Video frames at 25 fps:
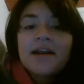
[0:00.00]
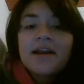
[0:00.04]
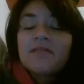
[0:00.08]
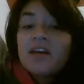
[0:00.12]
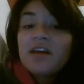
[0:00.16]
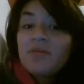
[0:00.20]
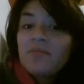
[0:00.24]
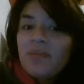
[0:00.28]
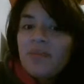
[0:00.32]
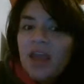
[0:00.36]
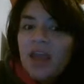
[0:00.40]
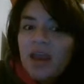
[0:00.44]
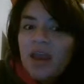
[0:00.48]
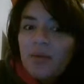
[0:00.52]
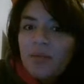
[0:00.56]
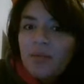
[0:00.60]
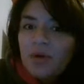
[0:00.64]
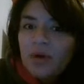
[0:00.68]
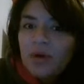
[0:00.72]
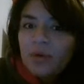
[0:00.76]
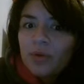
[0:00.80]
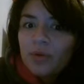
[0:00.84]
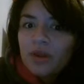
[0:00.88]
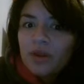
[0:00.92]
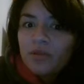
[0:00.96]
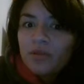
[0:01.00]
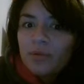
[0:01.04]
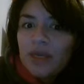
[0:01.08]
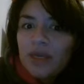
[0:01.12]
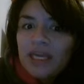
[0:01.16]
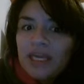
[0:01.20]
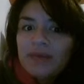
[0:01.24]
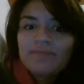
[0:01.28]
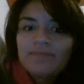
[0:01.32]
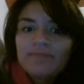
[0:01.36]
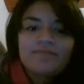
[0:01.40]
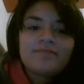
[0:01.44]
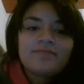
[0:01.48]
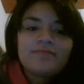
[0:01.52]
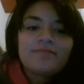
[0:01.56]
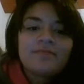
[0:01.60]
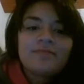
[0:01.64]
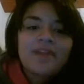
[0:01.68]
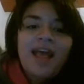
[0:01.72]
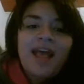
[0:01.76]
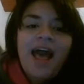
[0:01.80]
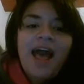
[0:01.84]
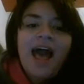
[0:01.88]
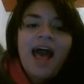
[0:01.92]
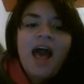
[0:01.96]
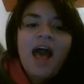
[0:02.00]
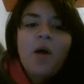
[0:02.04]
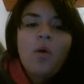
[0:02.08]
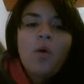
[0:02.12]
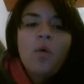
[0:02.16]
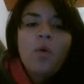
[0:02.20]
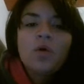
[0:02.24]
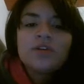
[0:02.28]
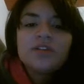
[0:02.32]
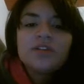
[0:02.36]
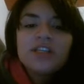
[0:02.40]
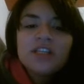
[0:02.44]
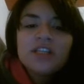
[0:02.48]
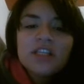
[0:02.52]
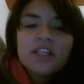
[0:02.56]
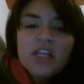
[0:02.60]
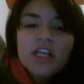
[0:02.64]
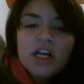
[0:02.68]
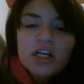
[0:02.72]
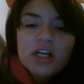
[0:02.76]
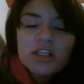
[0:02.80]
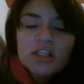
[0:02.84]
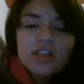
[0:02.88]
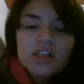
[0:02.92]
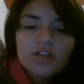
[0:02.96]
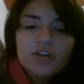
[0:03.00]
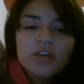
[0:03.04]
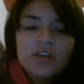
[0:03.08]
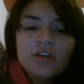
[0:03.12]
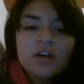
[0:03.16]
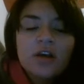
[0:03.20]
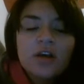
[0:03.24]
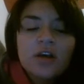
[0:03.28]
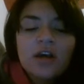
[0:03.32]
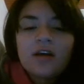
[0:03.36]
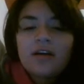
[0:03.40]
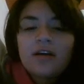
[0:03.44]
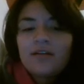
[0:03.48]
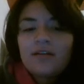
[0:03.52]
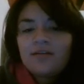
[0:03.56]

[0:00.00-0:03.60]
Remember with be. I was in London.